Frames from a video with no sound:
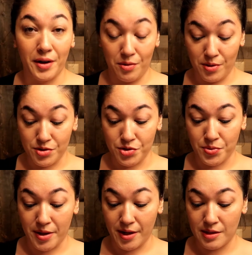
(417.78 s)
at it once or
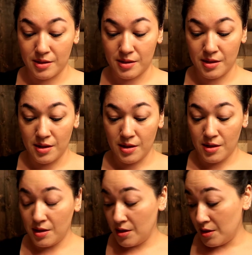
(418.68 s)
twice
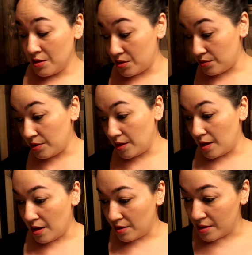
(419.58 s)
to really
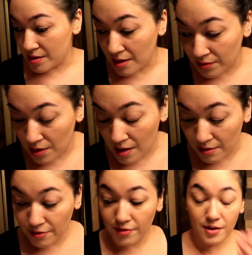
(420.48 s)
get the stuff off.